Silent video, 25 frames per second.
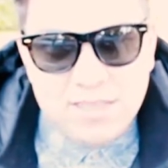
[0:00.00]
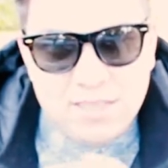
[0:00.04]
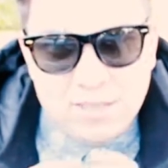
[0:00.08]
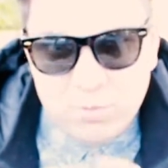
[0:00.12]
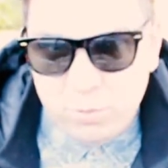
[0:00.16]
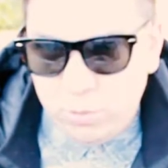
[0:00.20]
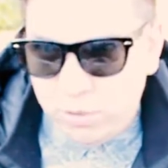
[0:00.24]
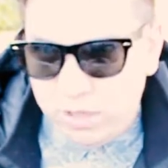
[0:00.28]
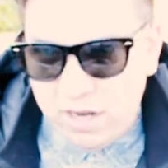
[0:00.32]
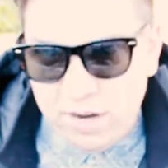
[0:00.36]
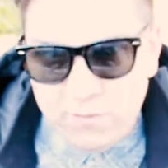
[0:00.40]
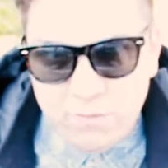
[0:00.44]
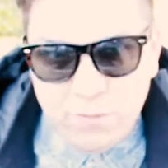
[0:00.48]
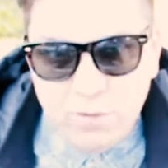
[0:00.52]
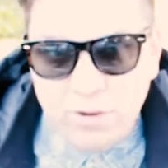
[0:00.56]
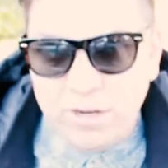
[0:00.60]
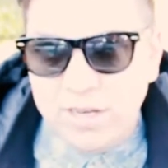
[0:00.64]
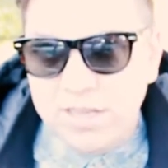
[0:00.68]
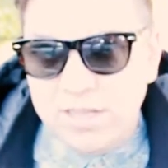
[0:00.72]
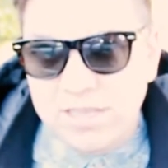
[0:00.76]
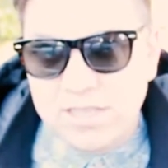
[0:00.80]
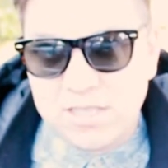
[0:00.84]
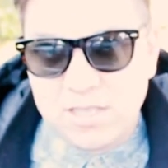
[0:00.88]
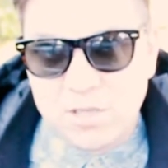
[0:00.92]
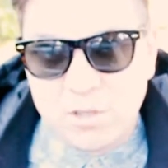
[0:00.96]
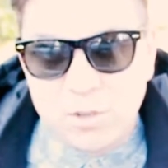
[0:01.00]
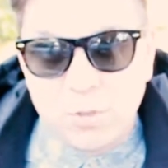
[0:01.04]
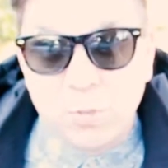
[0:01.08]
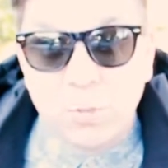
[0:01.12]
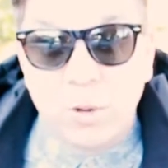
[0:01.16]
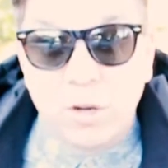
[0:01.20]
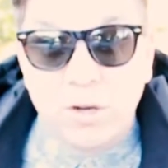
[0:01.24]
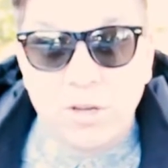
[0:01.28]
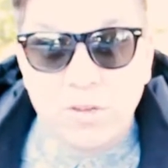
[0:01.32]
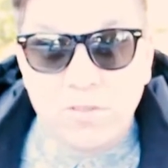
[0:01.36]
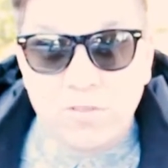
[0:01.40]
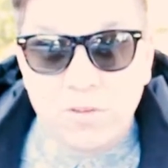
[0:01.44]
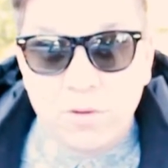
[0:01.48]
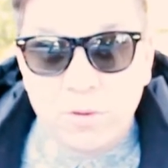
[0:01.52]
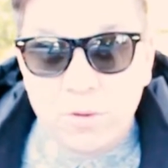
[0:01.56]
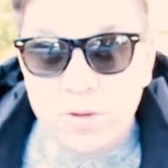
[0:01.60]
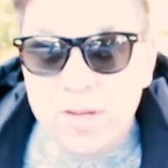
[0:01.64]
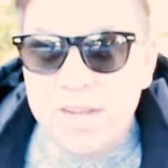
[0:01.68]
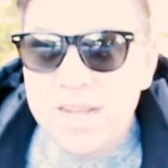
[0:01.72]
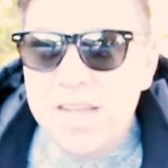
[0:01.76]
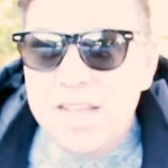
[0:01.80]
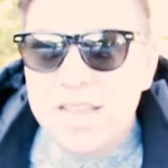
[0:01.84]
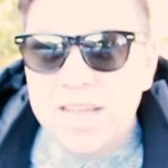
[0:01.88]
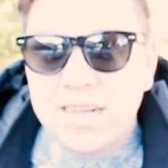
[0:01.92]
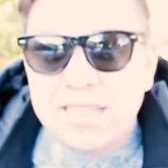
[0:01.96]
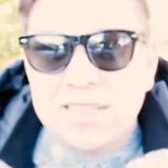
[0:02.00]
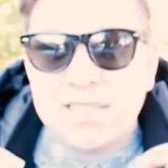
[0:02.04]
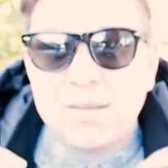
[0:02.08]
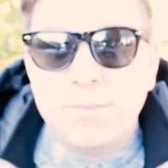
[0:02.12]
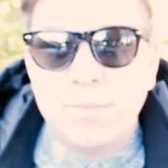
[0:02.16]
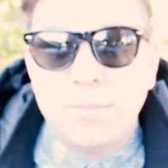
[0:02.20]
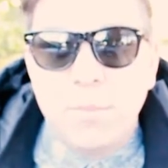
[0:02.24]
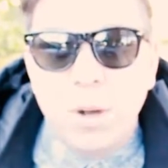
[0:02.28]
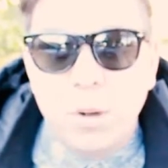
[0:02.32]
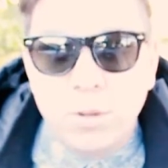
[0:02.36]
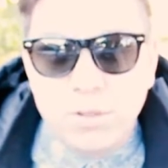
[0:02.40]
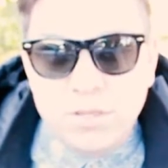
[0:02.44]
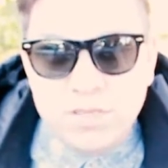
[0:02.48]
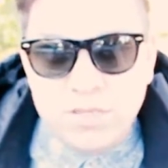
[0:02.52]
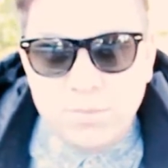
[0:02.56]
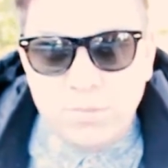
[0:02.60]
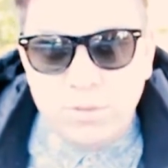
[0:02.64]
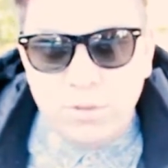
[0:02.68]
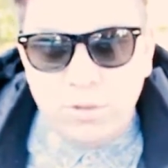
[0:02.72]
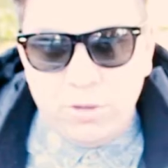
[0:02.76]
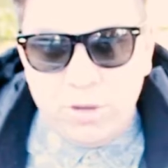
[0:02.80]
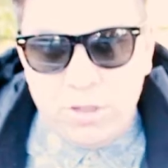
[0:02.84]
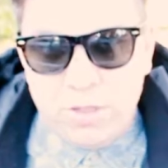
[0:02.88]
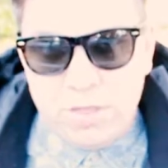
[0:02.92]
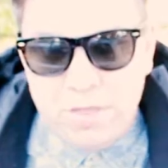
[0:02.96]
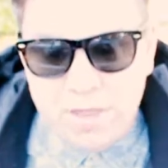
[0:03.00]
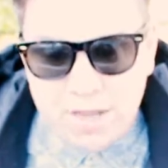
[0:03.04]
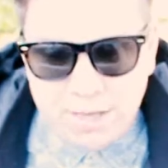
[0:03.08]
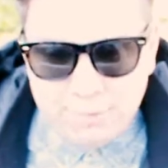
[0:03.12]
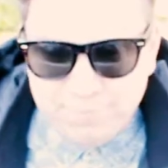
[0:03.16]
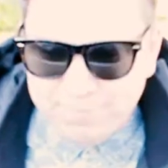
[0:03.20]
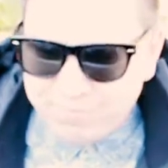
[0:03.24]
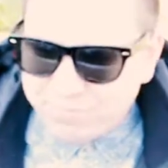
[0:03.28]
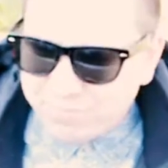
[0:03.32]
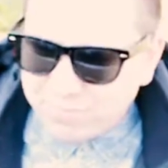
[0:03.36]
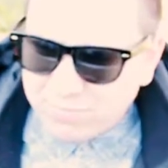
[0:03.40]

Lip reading: to whatever it is you want to do. That's the most important thing,